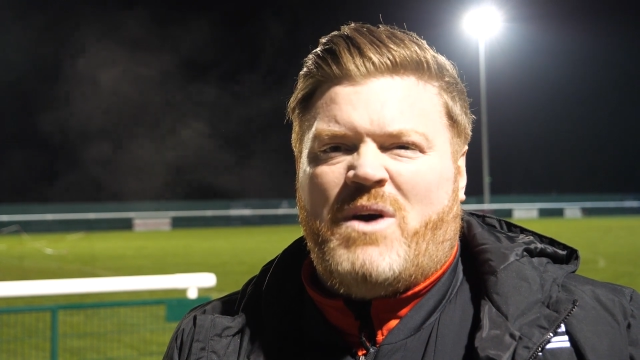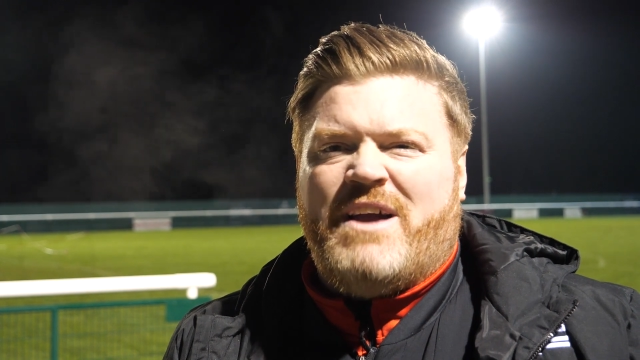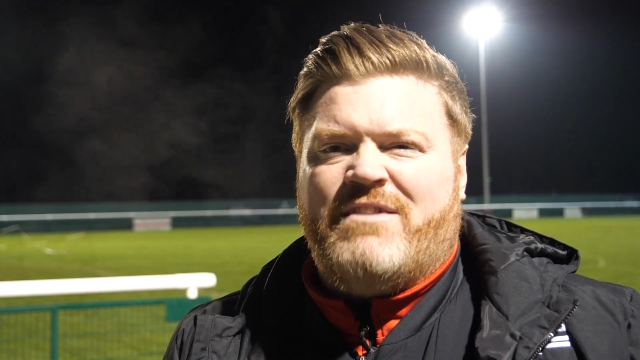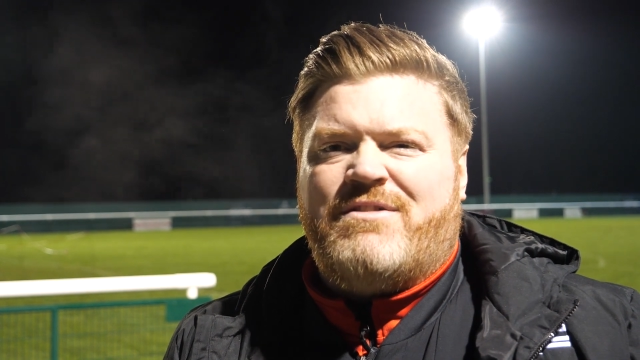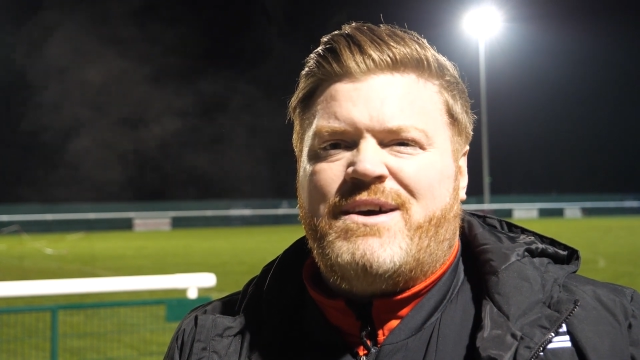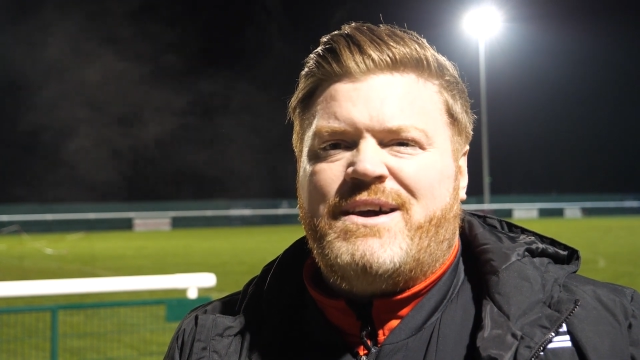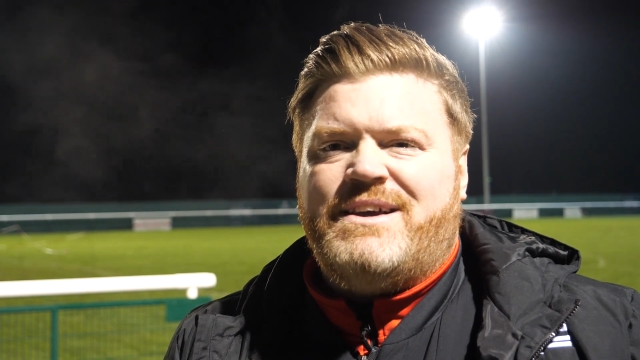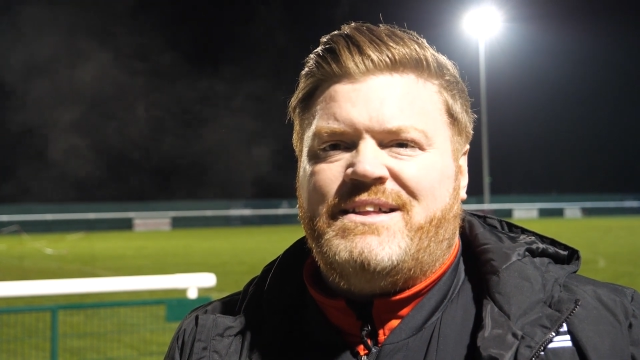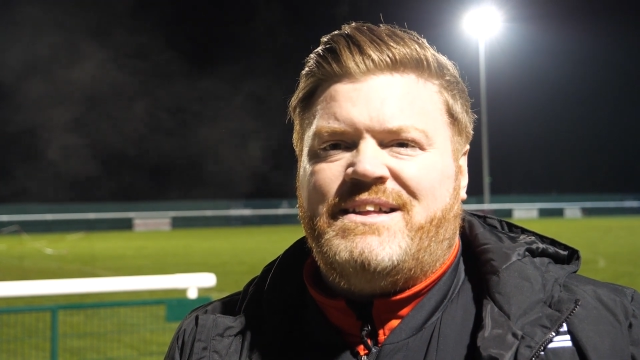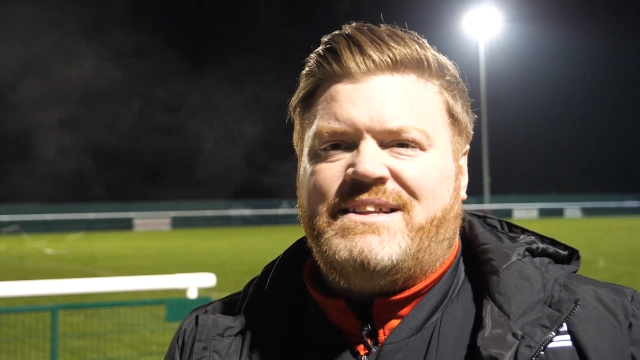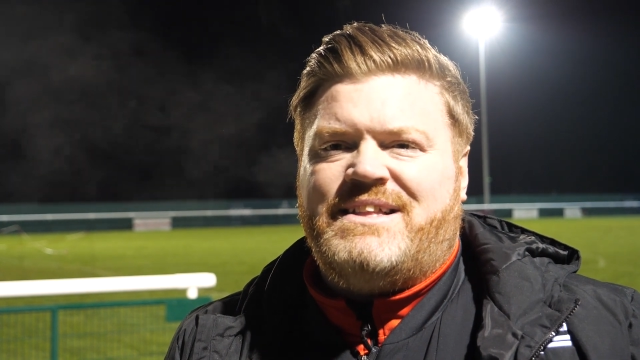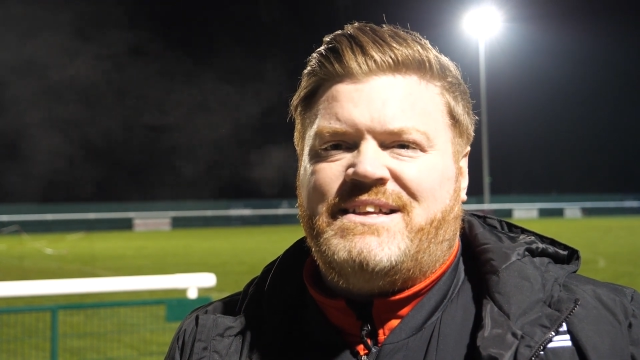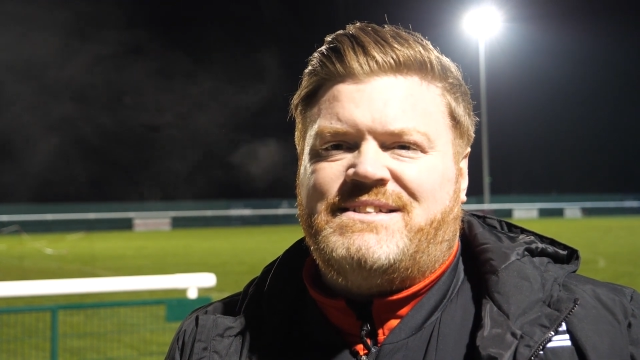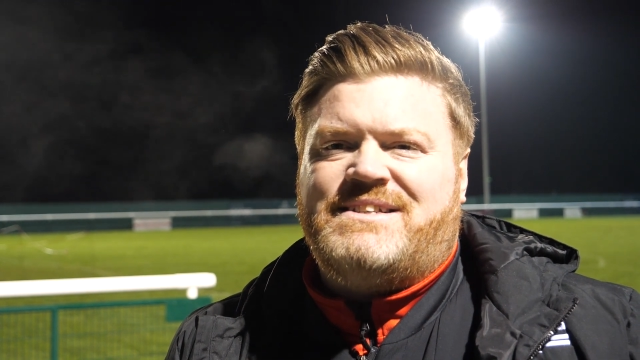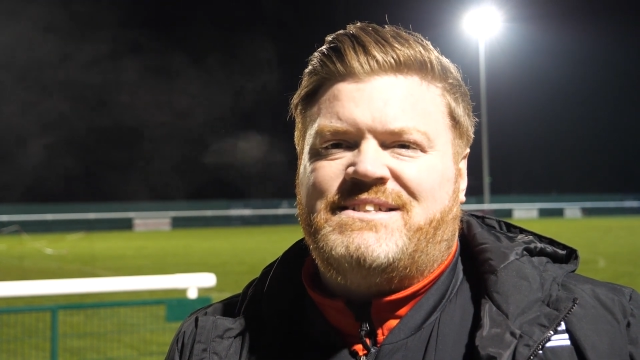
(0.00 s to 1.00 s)
way, right?
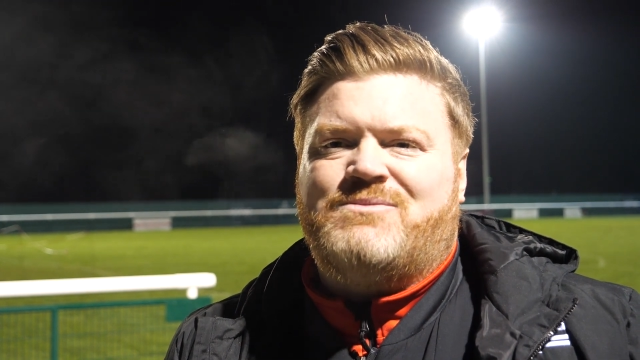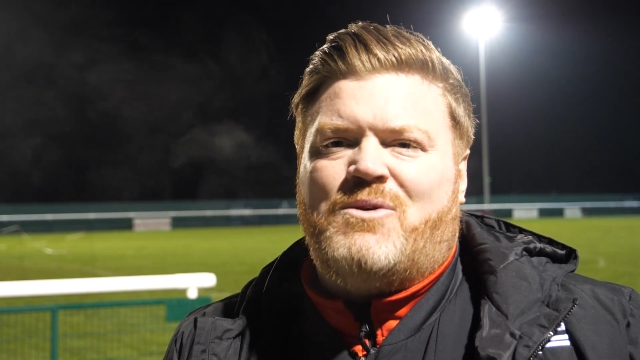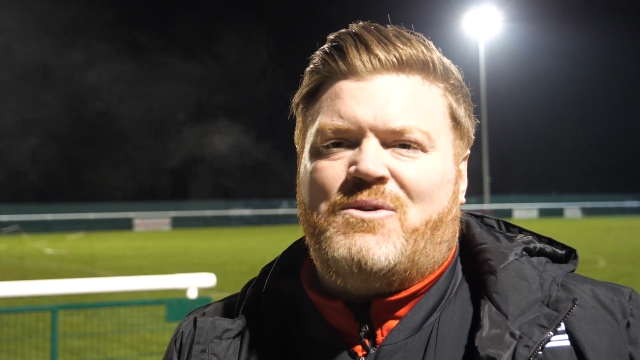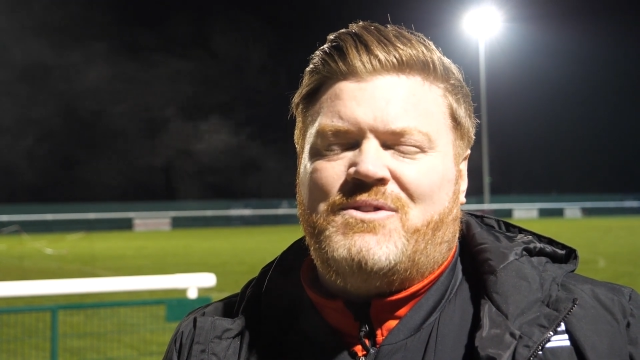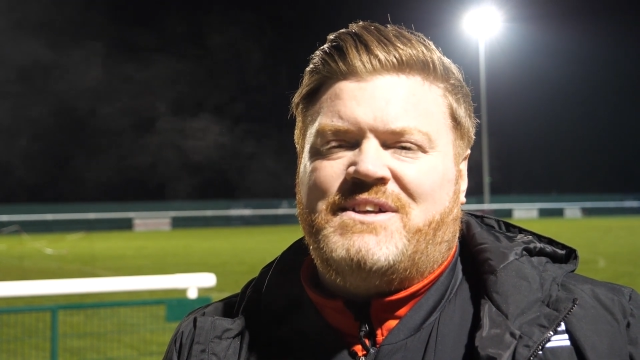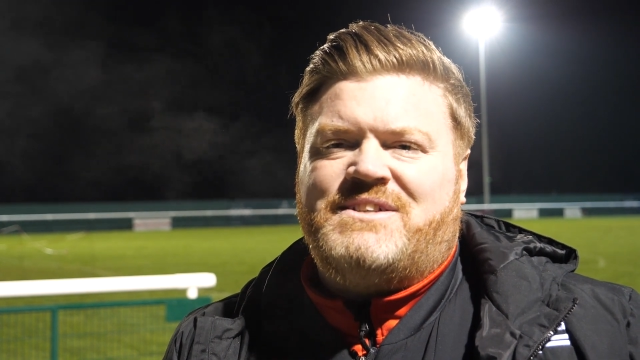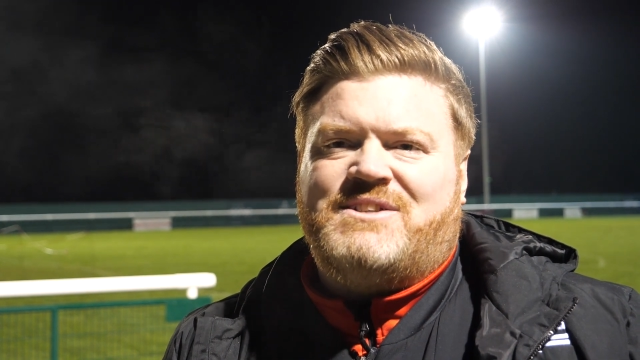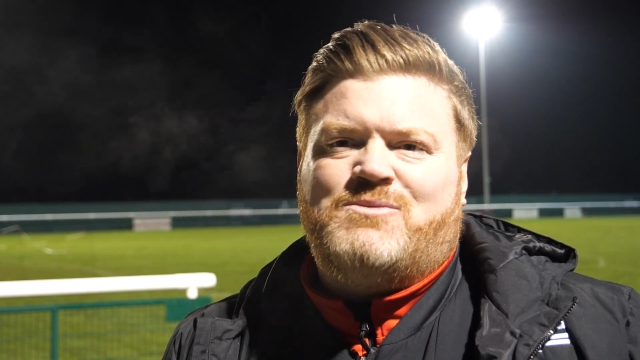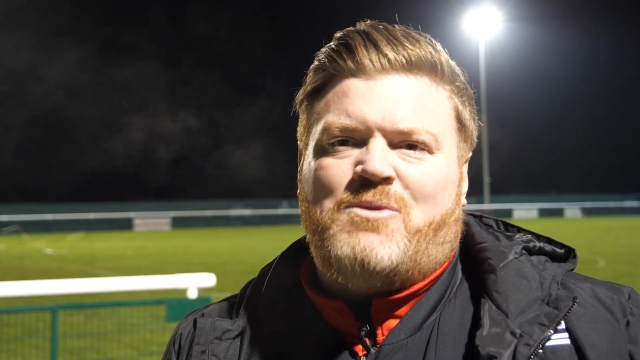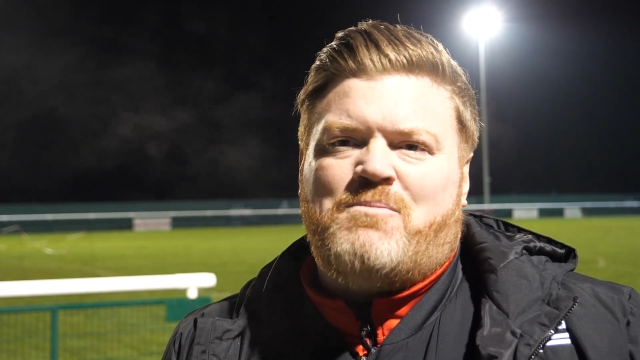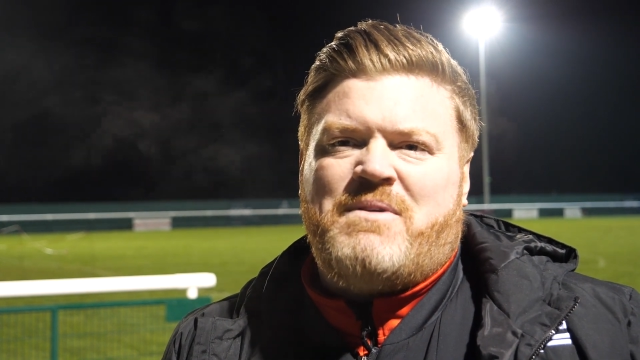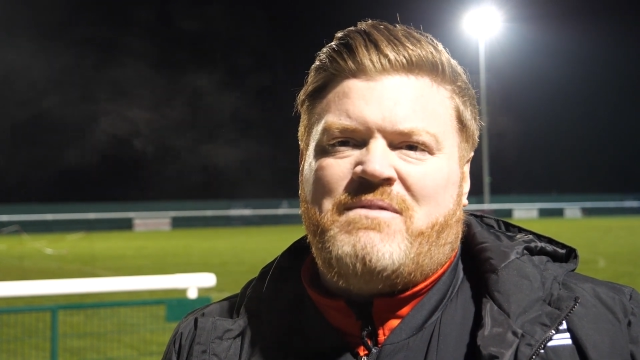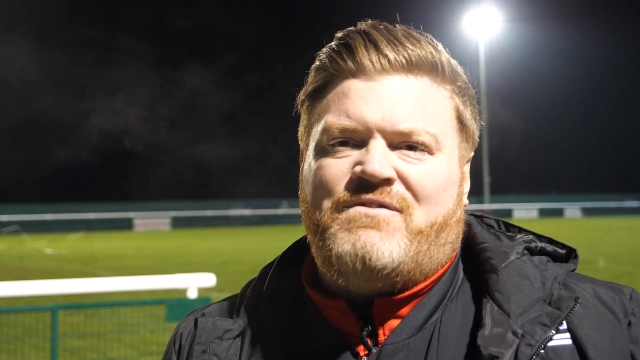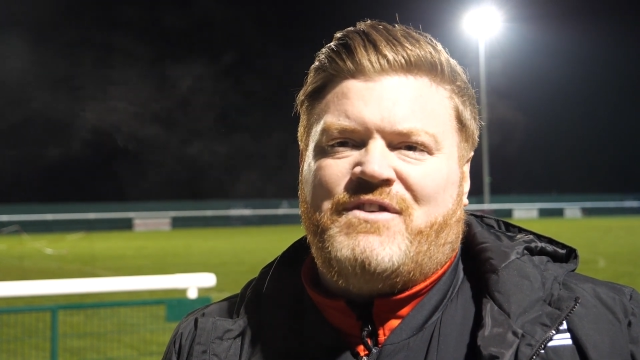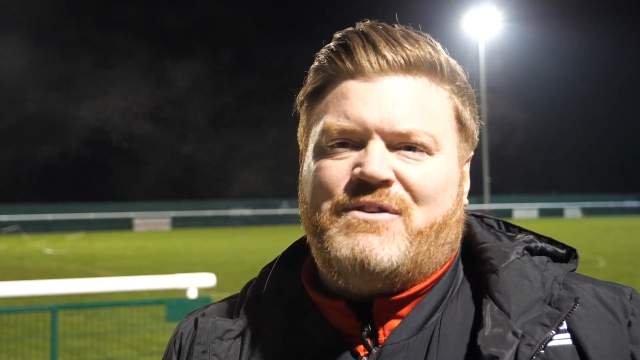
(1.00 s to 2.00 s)
This is
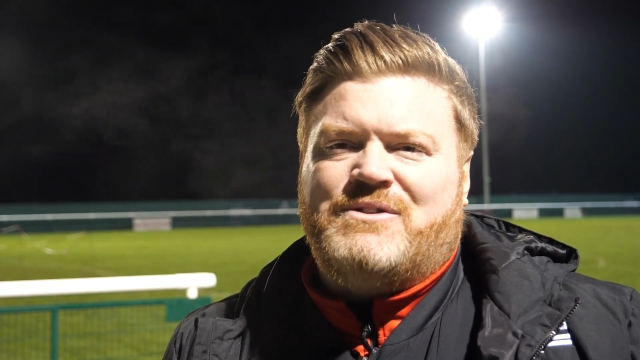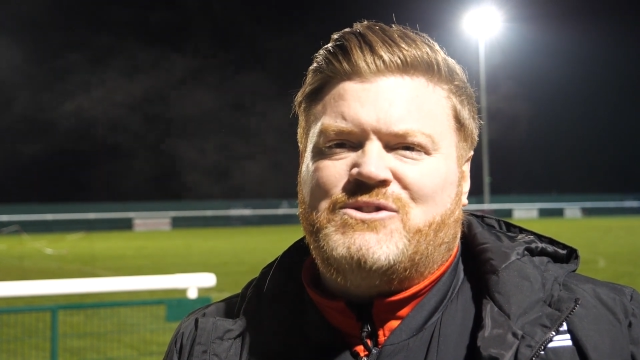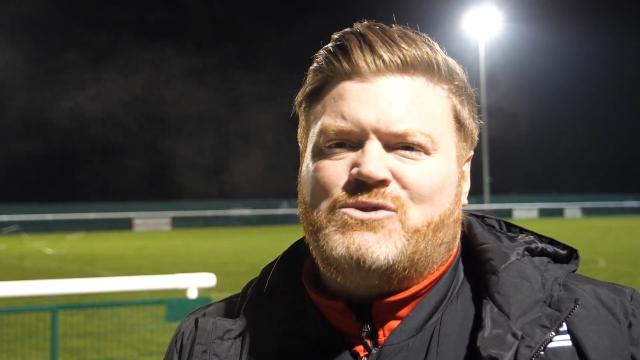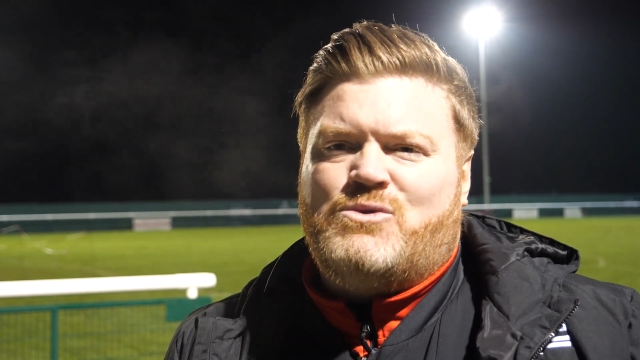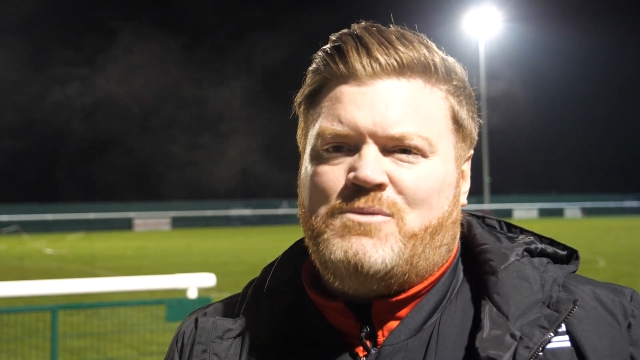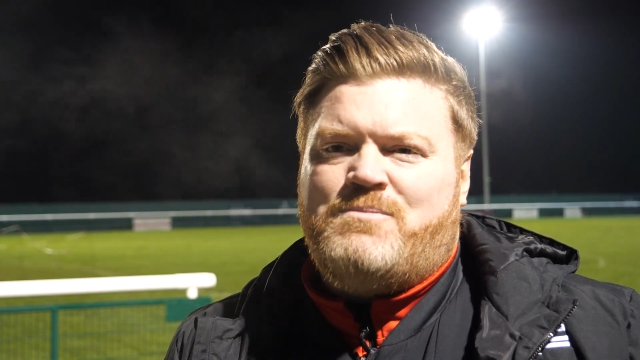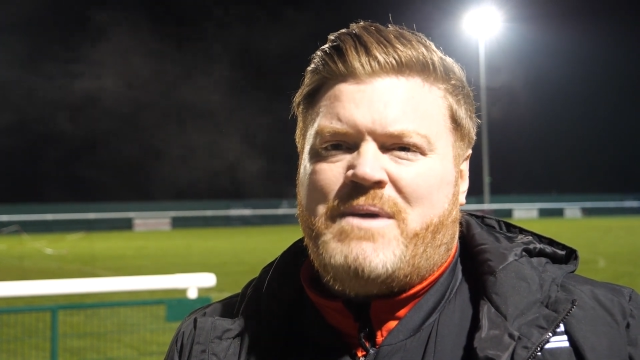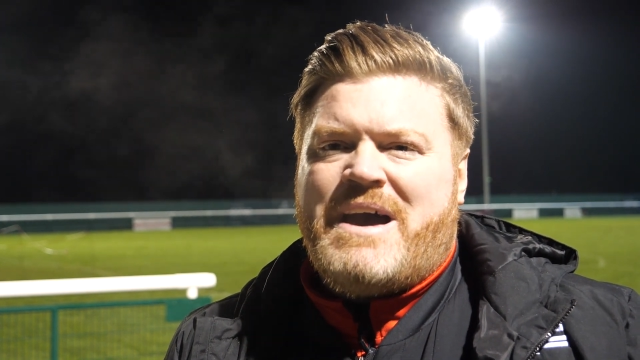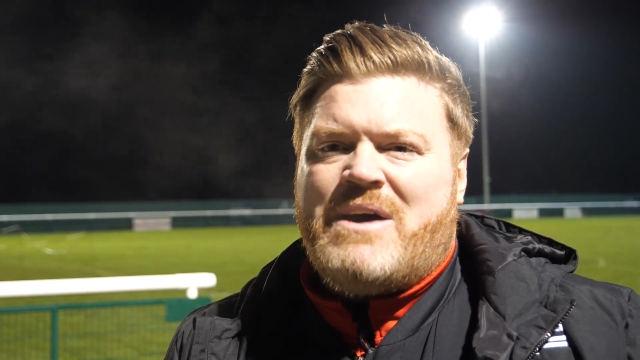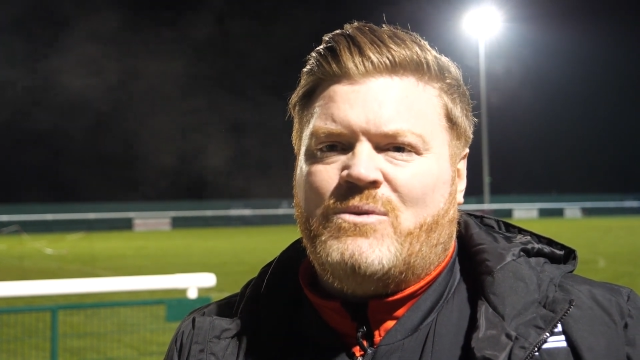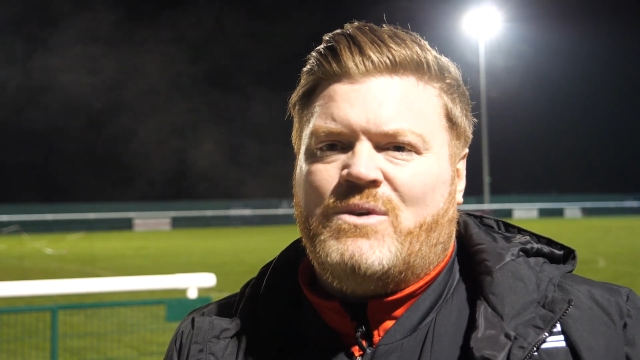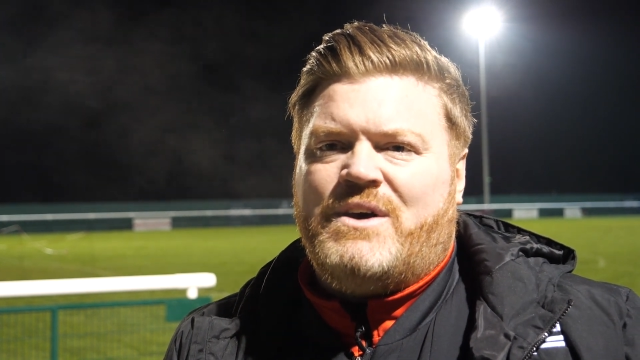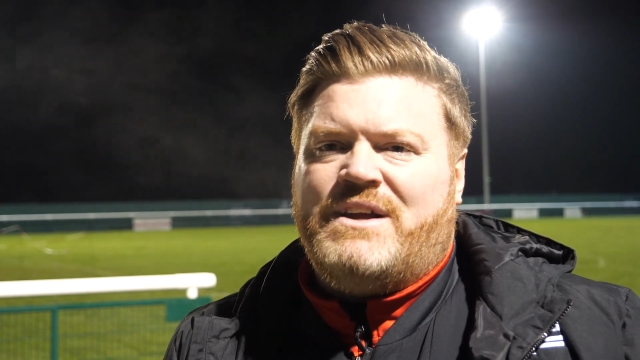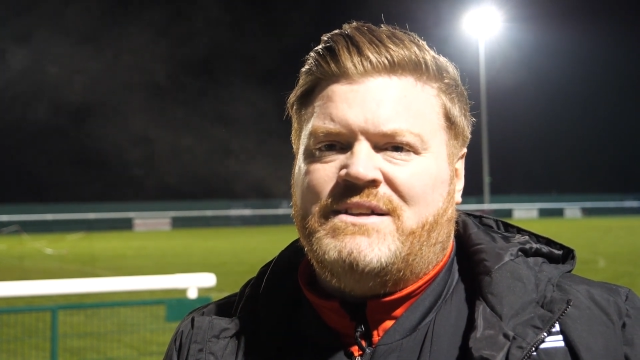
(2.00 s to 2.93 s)
what Binfield is all about.